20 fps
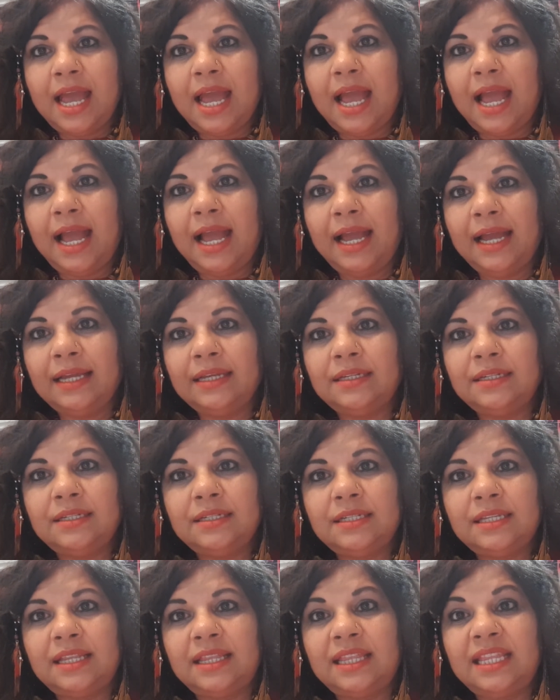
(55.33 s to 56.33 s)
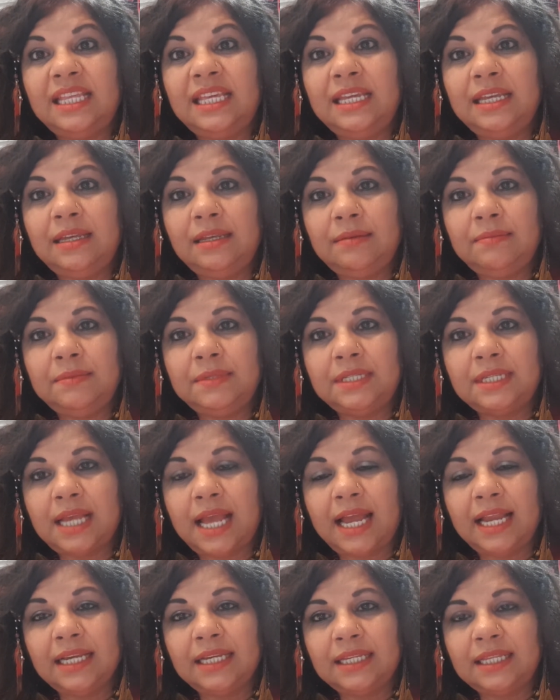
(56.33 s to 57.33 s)
and themes,
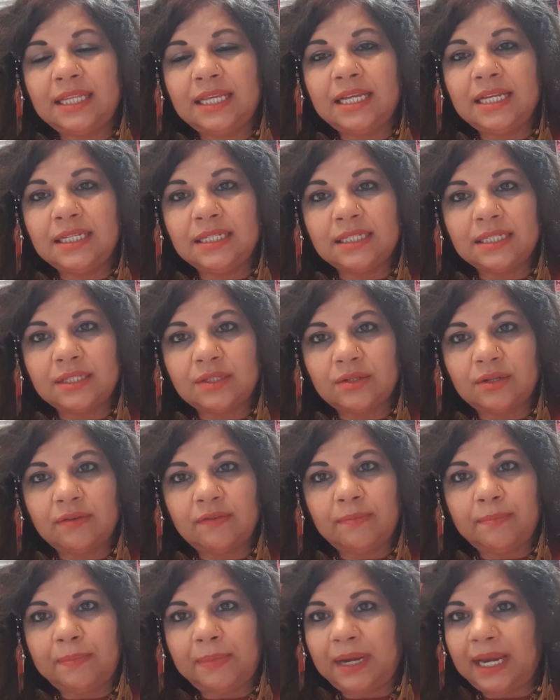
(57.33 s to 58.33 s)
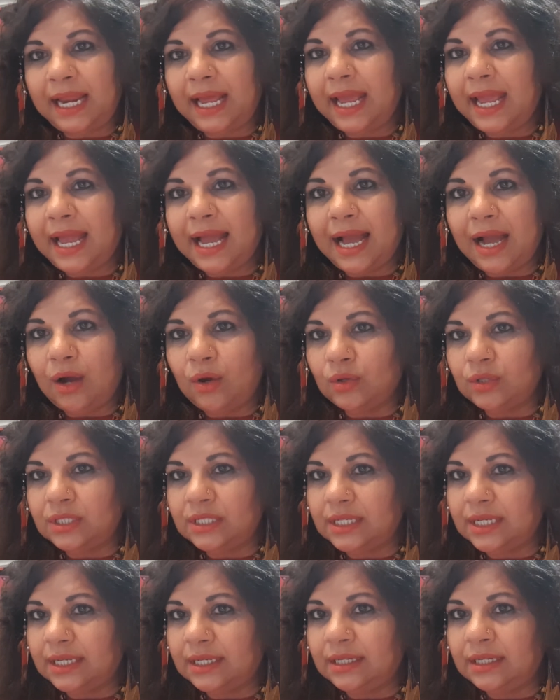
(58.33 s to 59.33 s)
and things sort of play out
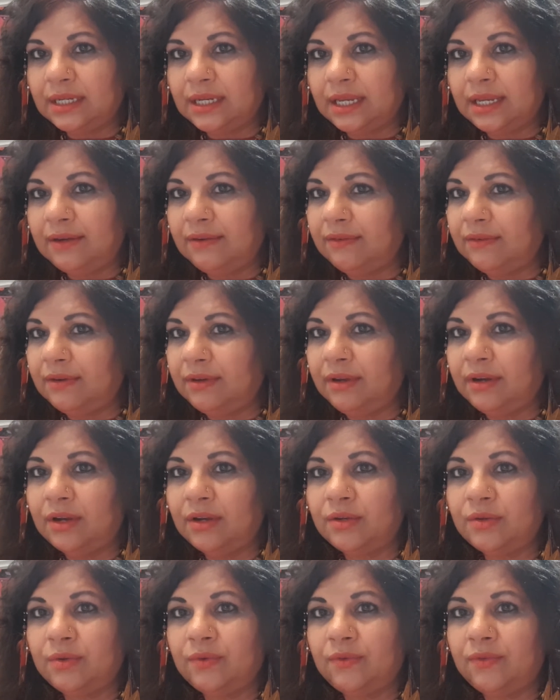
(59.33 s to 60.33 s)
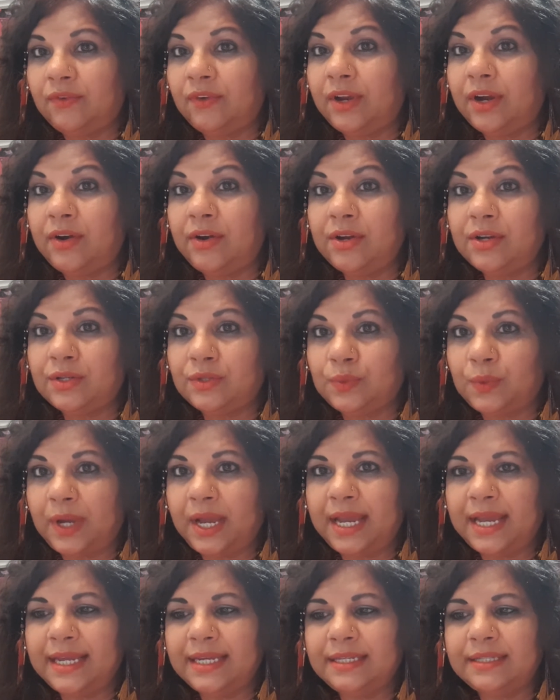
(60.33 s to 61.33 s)
in you know various
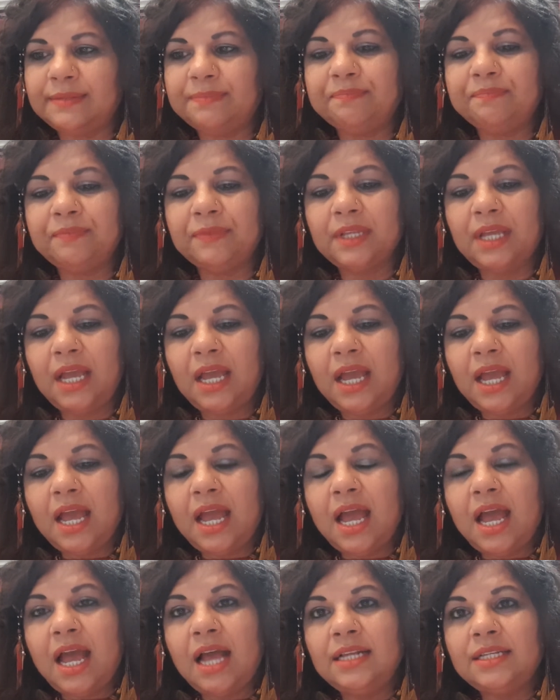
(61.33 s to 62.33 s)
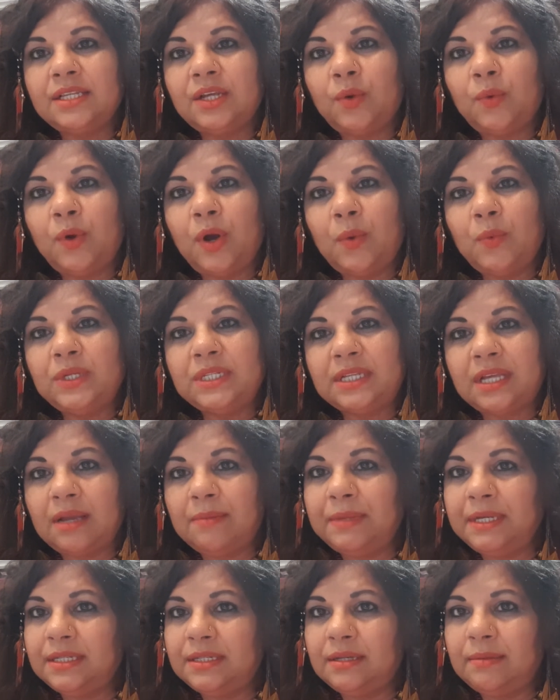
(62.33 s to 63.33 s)
ways. So what was
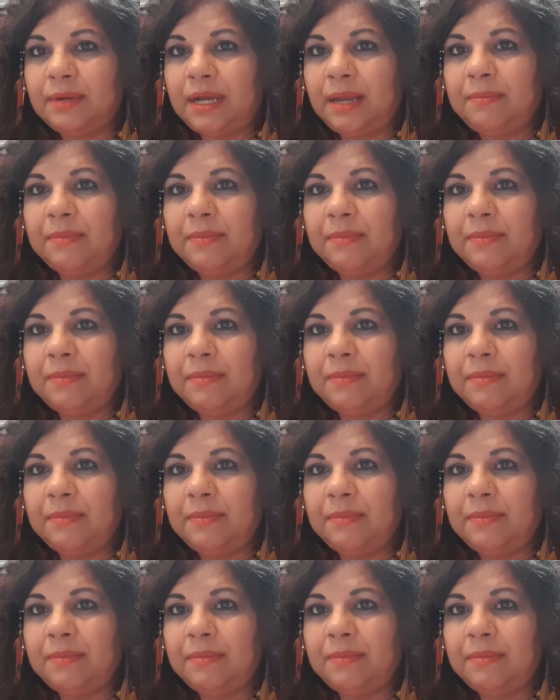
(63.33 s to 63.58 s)
coming to my